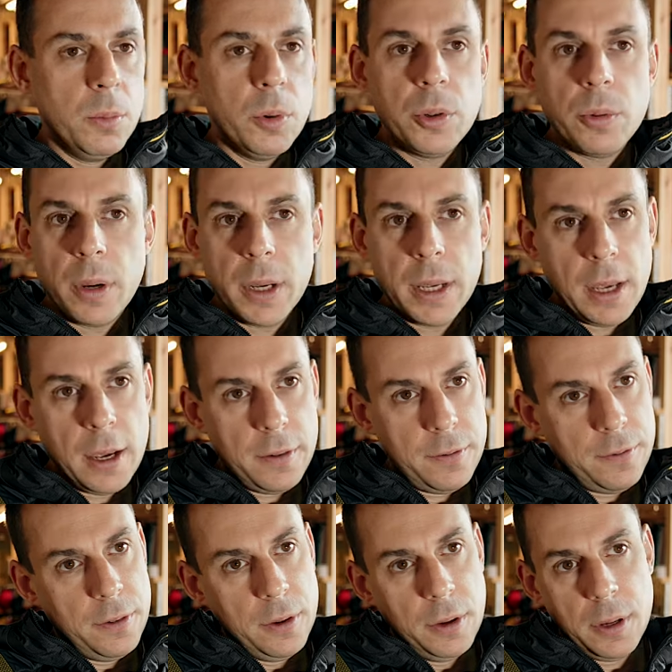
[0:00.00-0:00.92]
What do I get
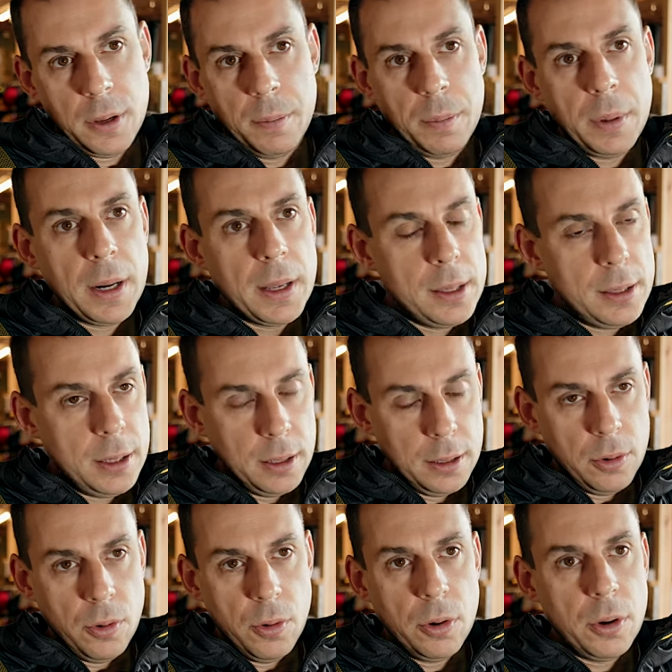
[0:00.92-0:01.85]
for
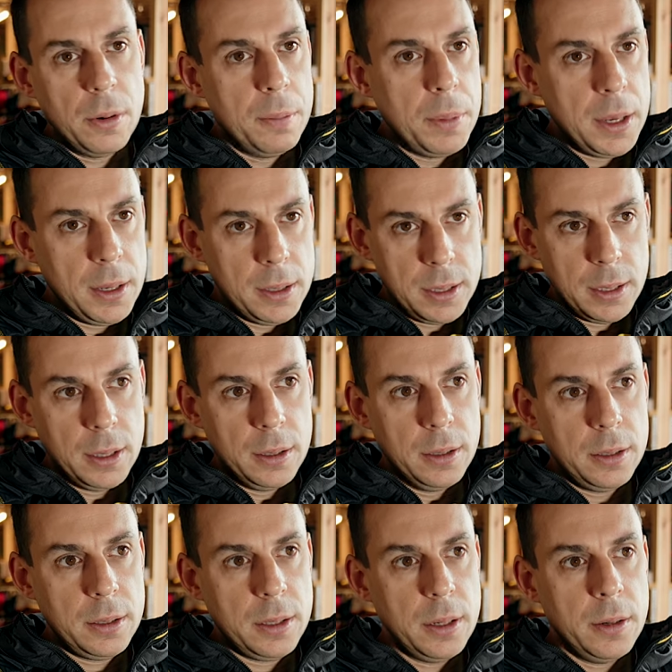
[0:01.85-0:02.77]
completing or competing in
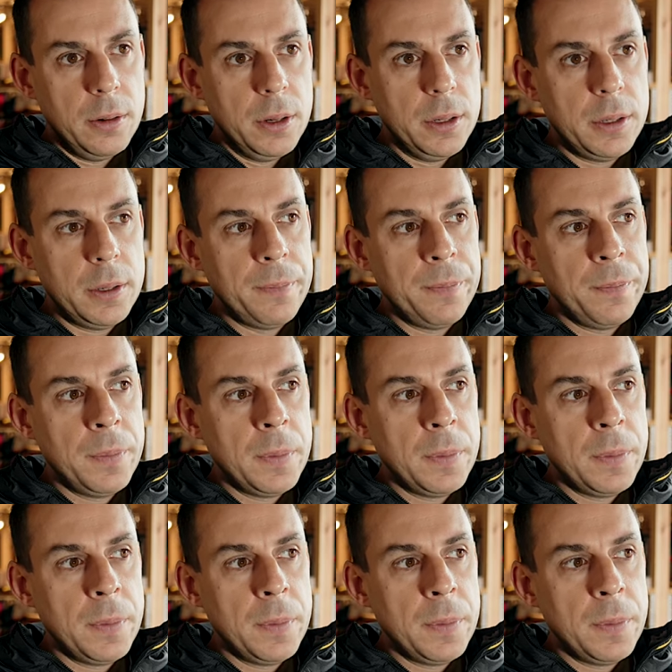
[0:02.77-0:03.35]
the series?